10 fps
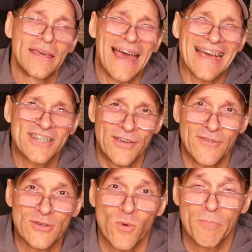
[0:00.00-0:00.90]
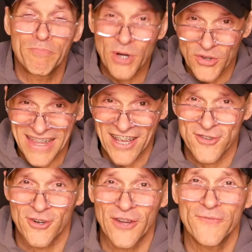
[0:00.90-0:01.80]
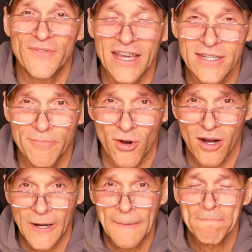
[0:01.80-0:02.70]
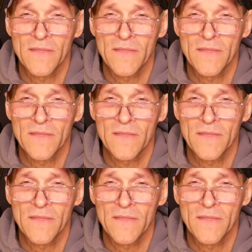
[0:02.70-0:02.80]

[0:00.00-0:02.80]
activities where both hands are on a fixed bar